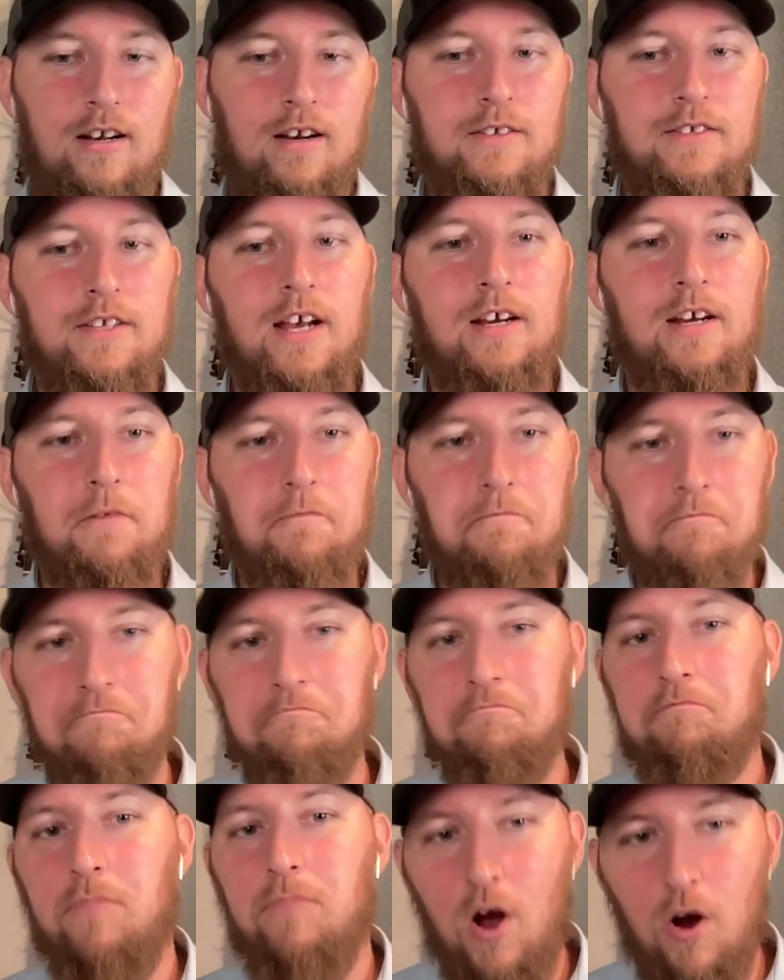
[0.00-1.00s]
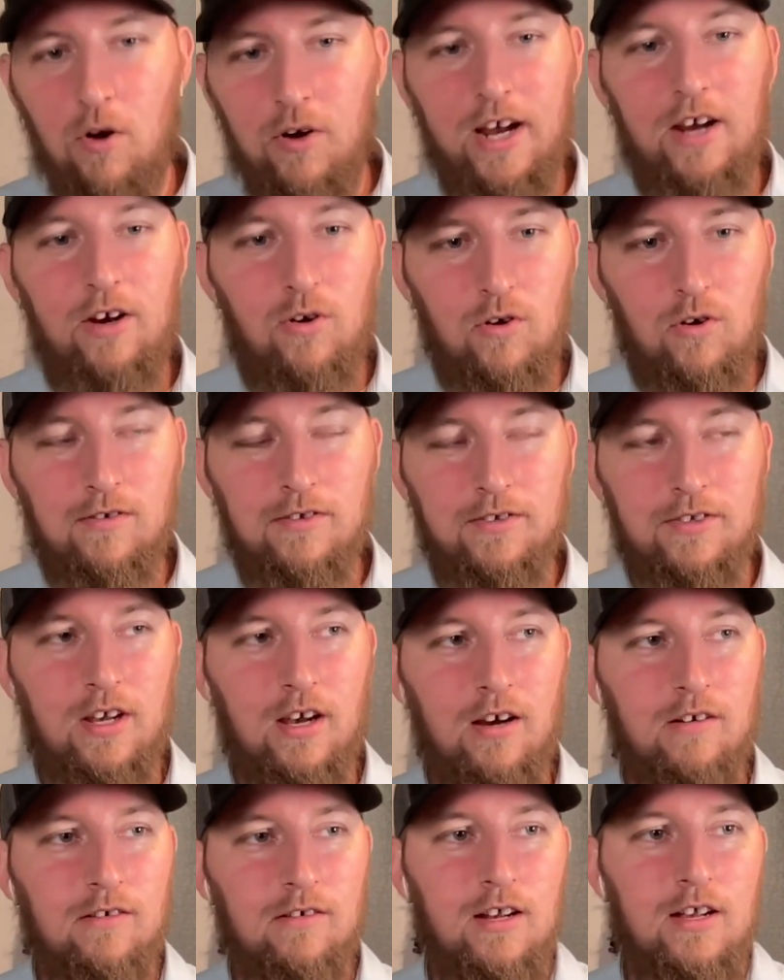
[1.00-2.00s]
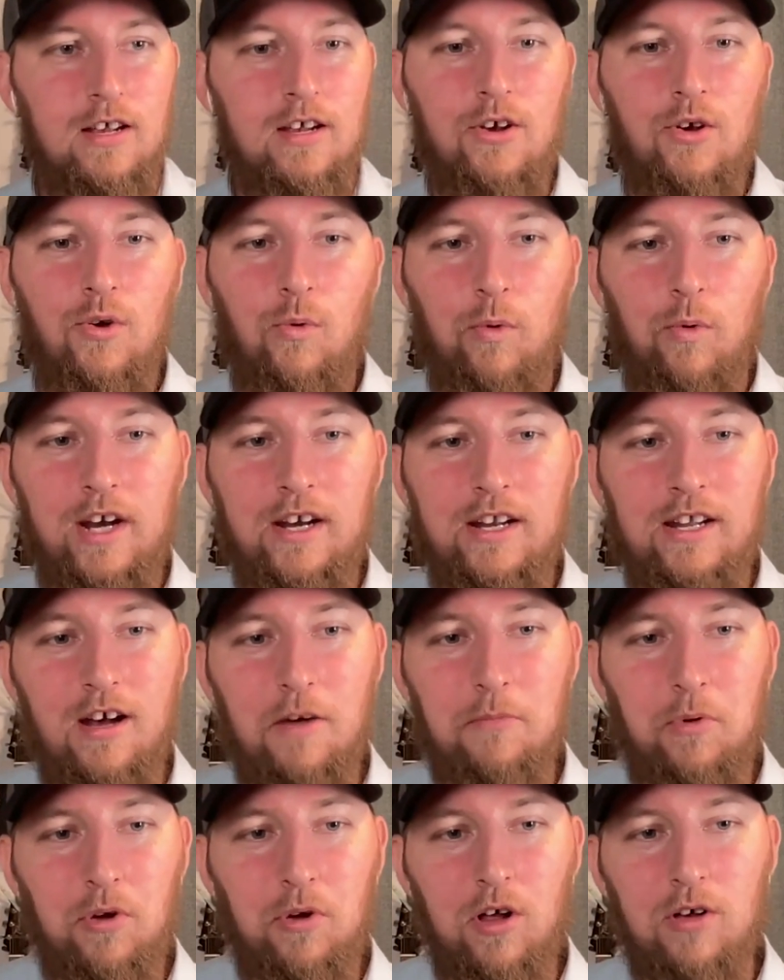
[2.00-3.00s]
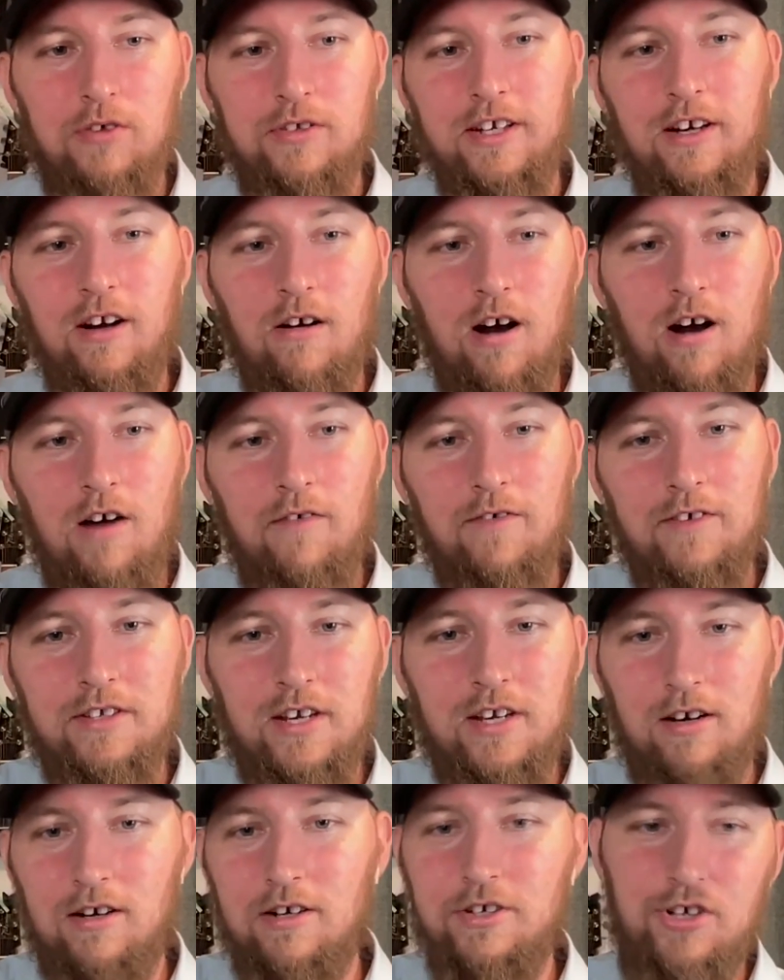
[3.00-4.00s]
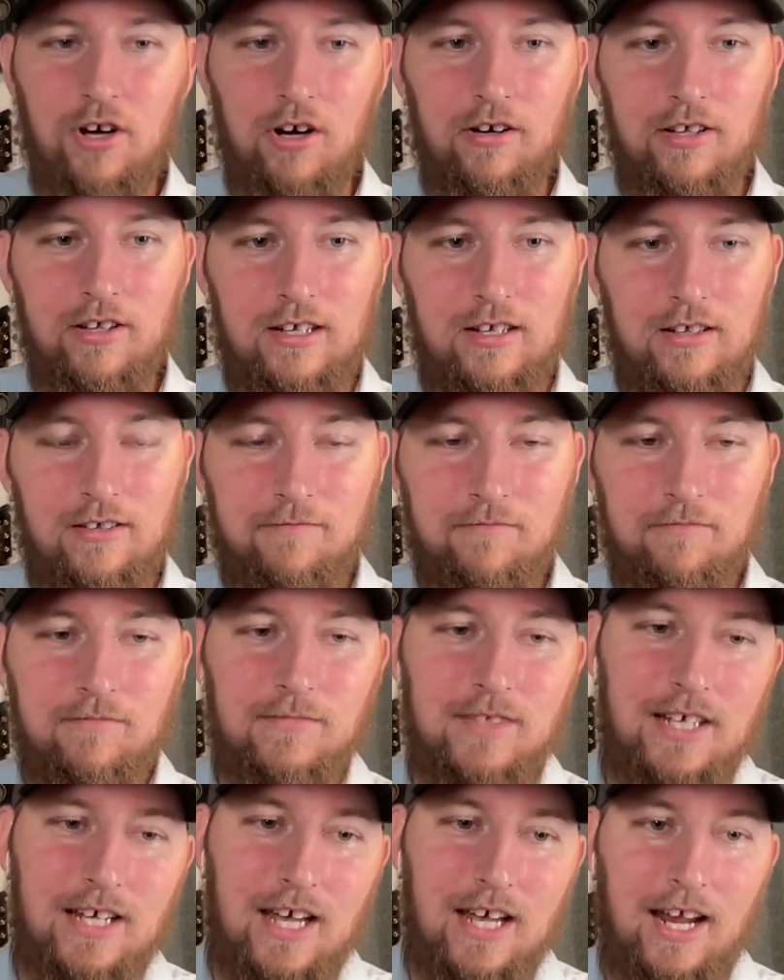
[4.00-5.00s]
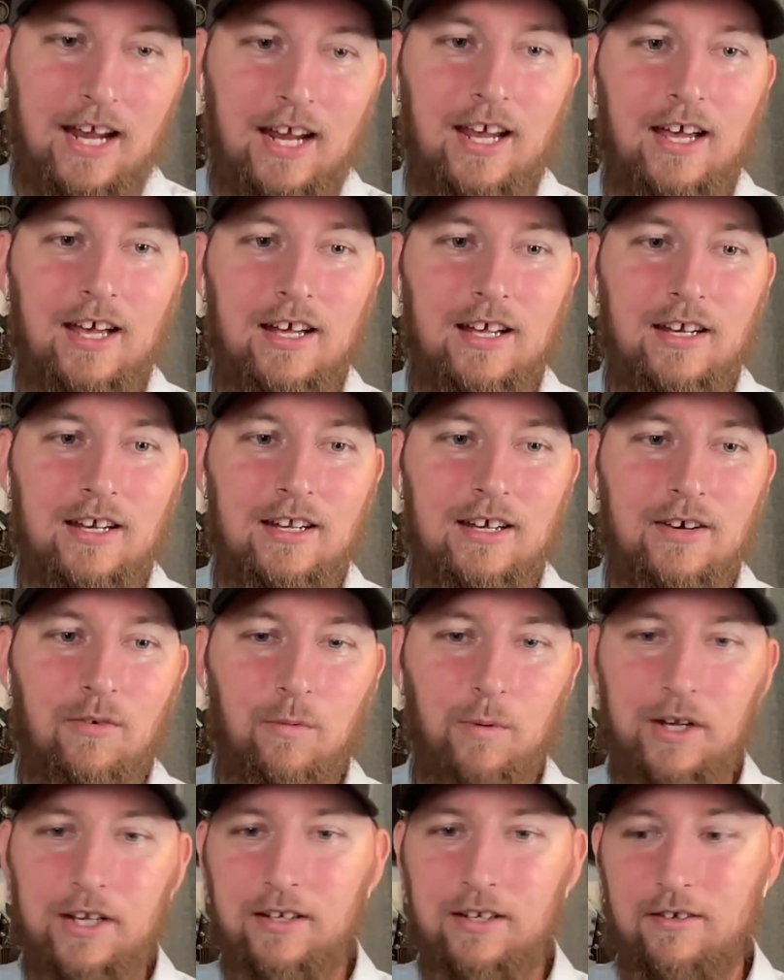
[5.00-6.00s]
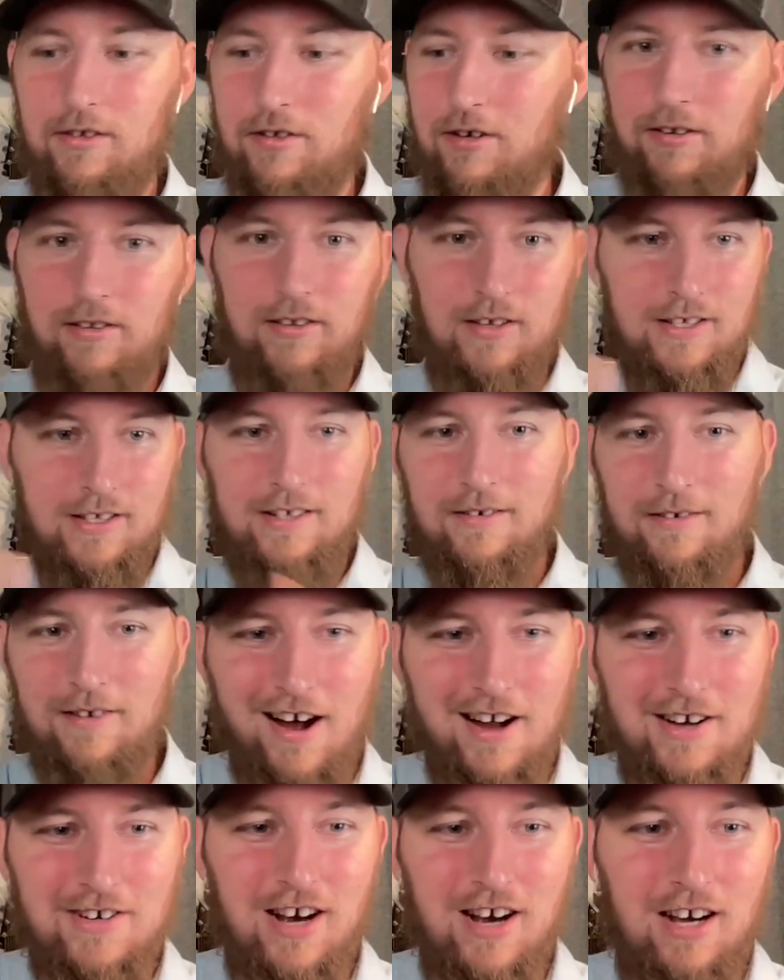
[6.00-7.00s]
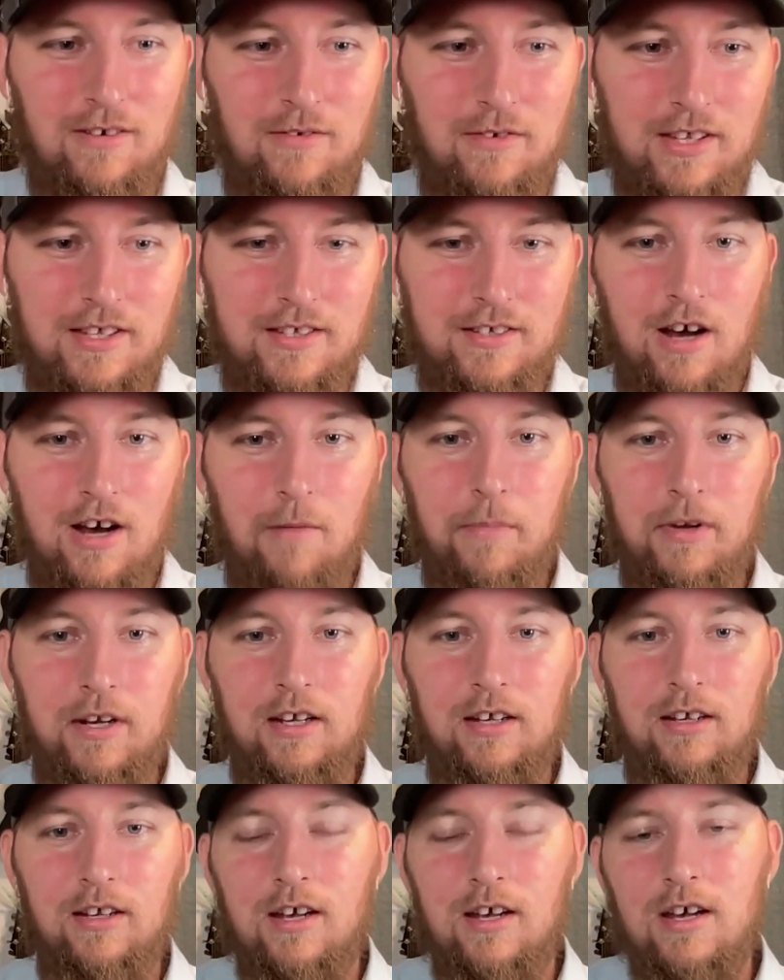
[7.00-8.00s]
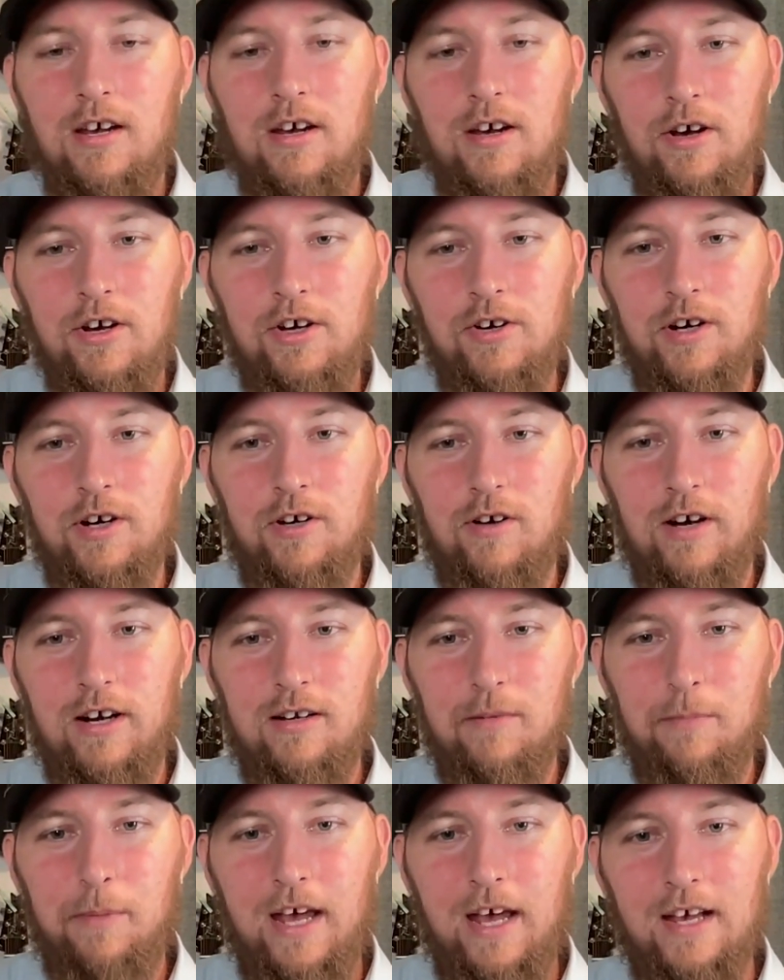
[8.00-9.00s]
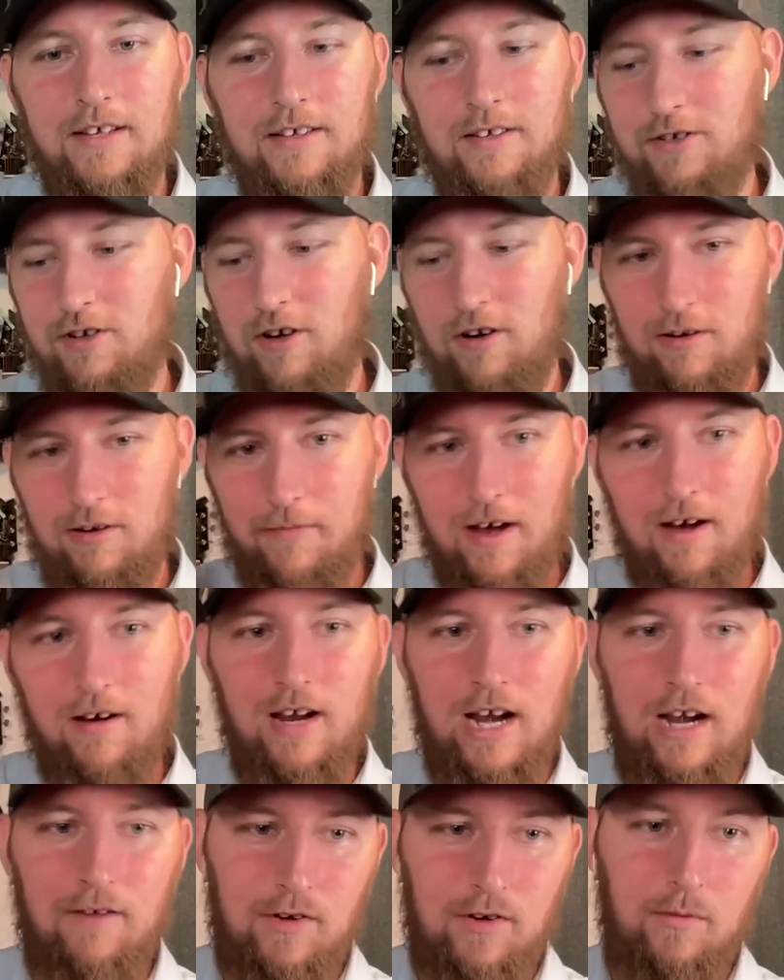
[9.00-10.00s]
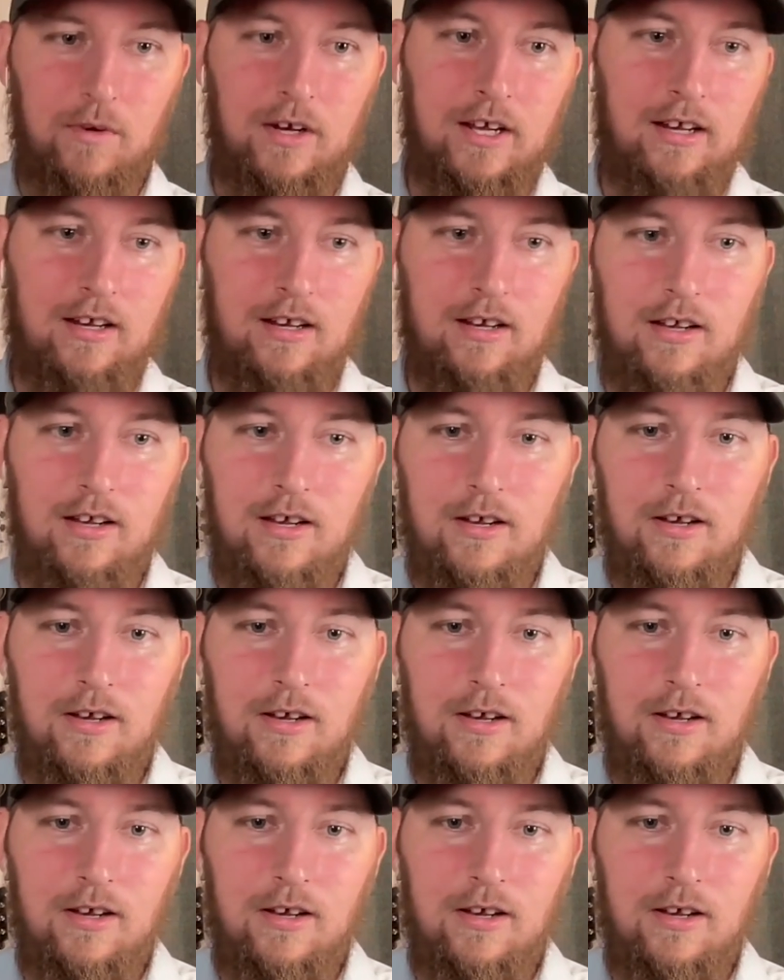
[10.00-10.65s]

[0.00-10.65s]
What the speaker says: And I was like, "Okay, cool." So we ended up closing our office here in Charlotte, and we took this contract with this company who agreed to pay us a certain amount every week,